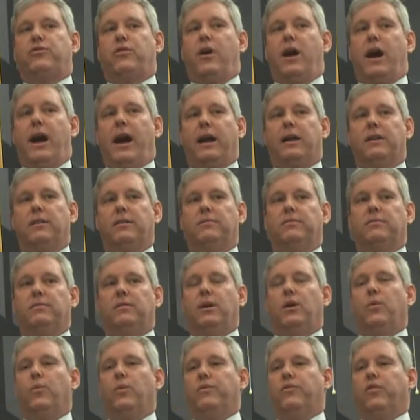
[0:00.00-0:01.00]
track.
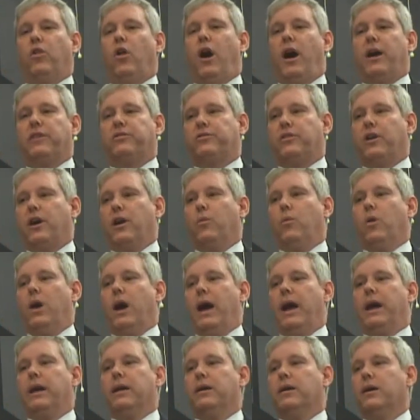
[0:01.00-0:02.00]
We've lost our
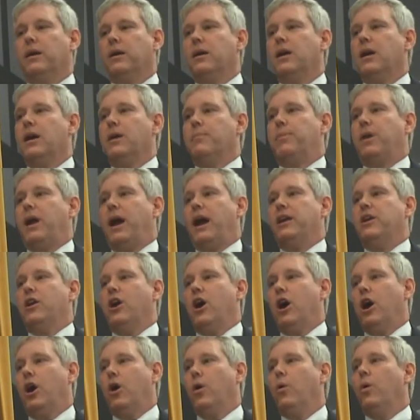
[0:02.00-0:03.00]
way. But I
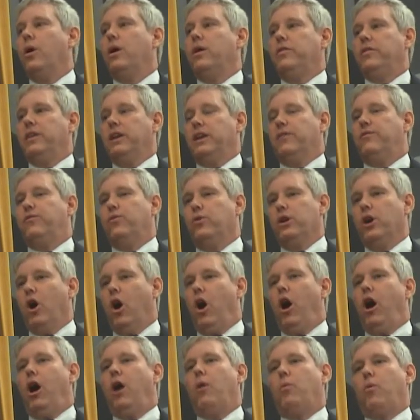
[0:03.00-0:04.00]
know that if we
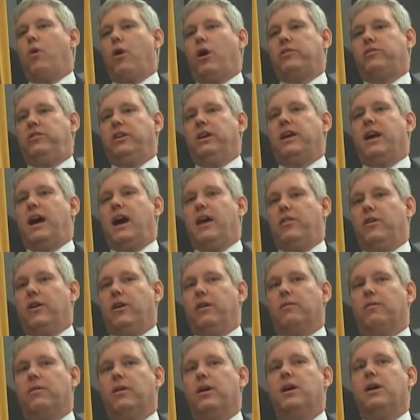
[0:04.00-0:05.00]
all work
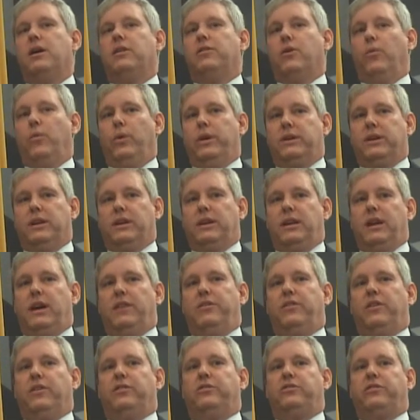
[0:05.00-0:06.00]
together, that we can
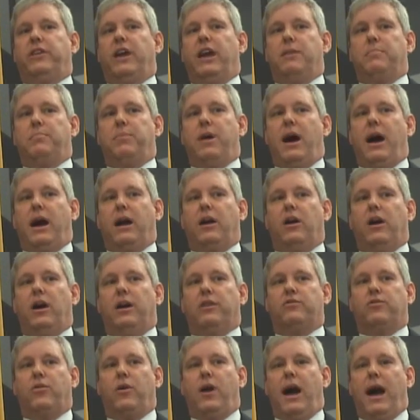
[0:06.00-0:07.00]
get this state back
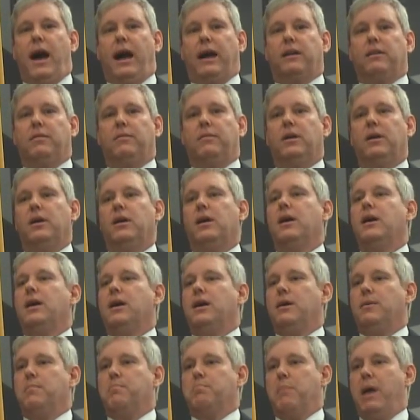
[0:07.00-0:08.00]
on track.
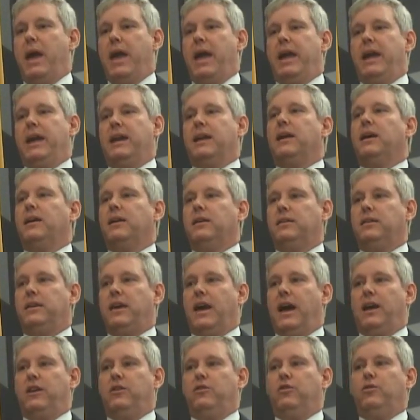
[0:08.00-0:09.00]
Maine
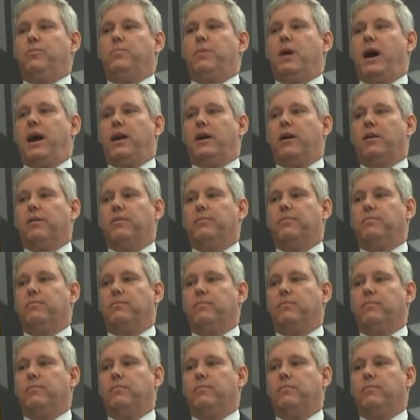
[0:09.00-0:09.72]
can do better.